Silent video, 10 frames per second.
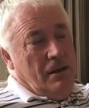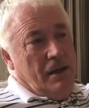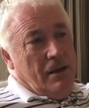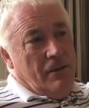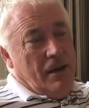
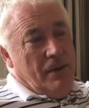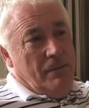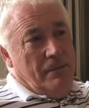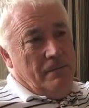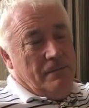Yeah,
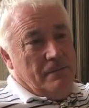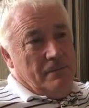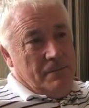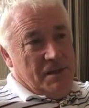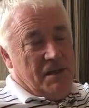
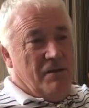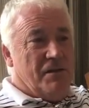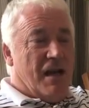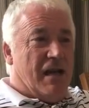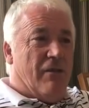Steve
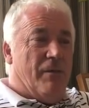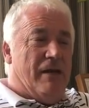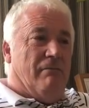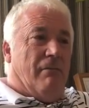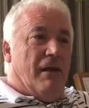Starkey, I've
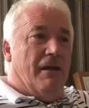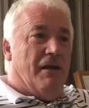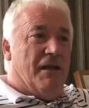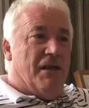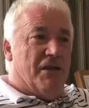been in
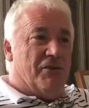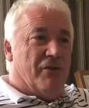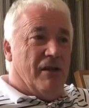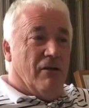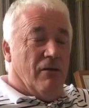the
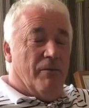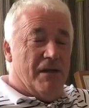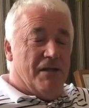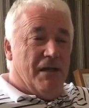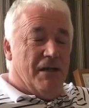industry, or
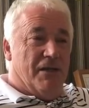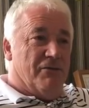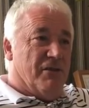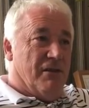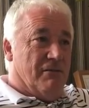betting
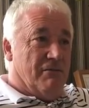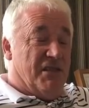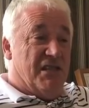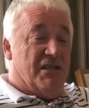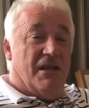industry,
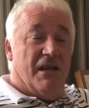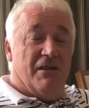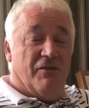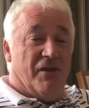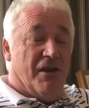since the
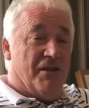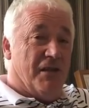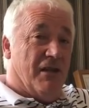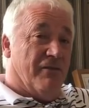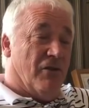age of
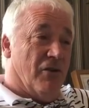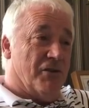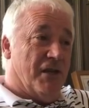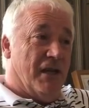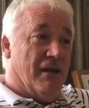13 or
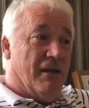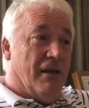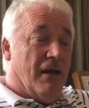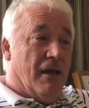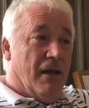14.
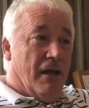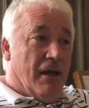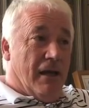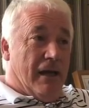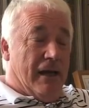
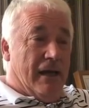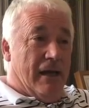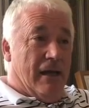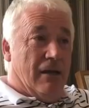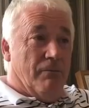
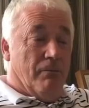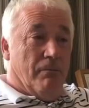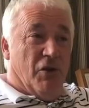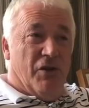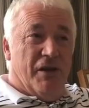
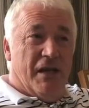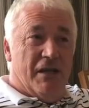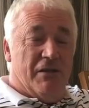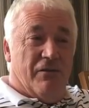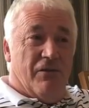But at the
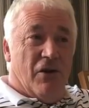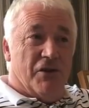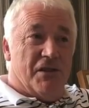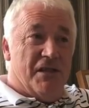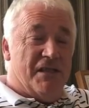age of
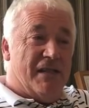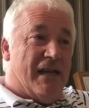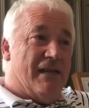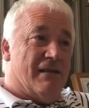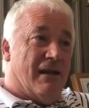
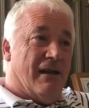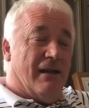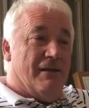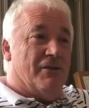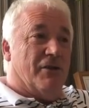46,
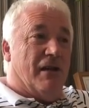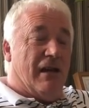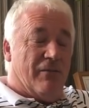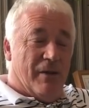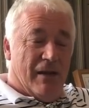I suddenly
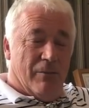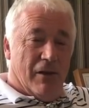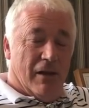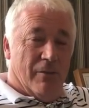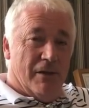left my
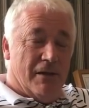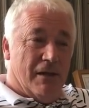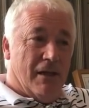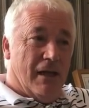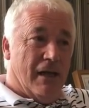employment.
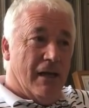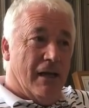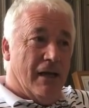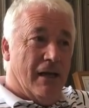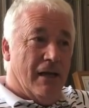
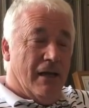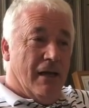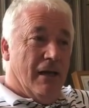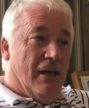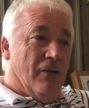
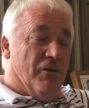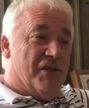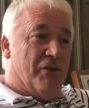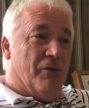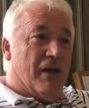It
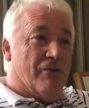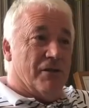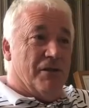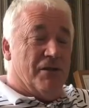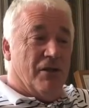was
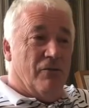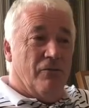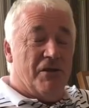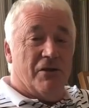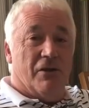2002,
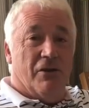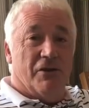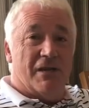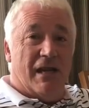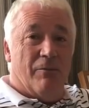we took a
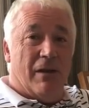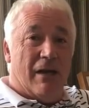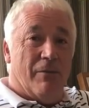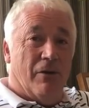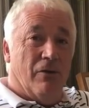hotel in
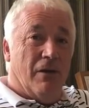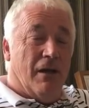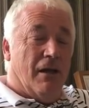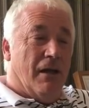Blackpool.